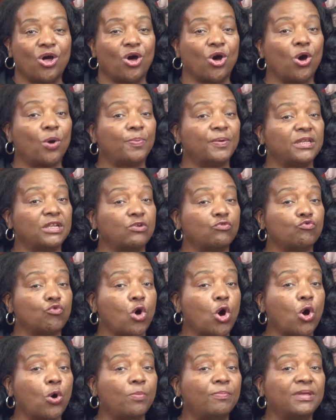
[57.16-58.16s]
Open
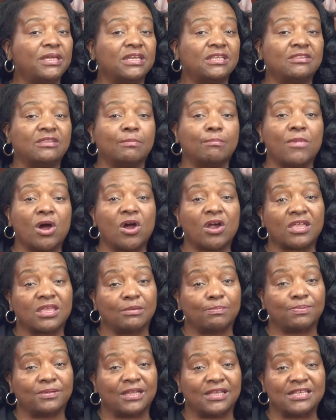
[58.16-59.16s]
enrollment in the
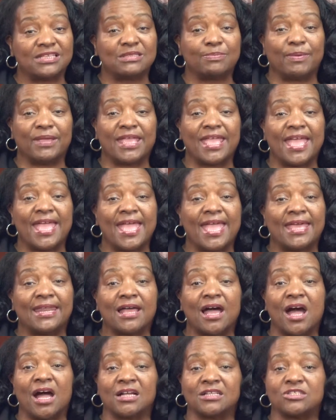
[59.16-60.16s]
marketplace
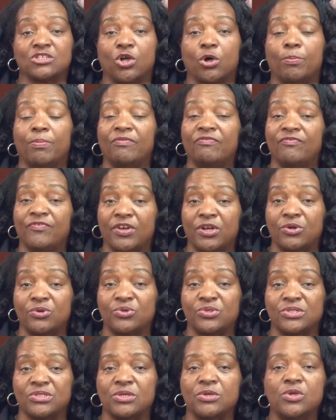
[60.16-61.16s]
began October
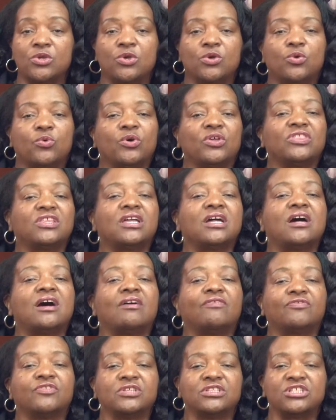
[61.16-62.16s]
1st, with
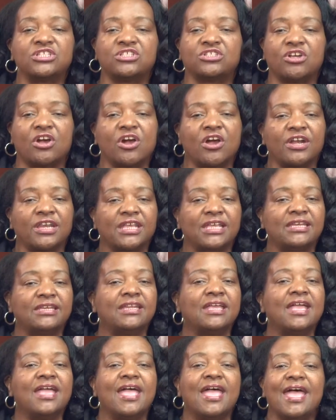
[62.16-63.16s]
coverage
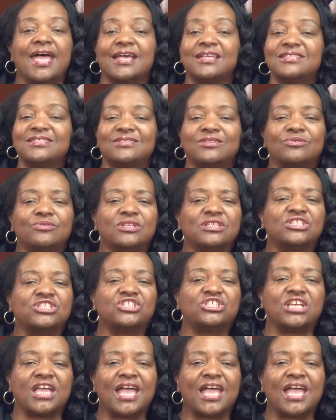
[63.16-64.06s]
starting as soon as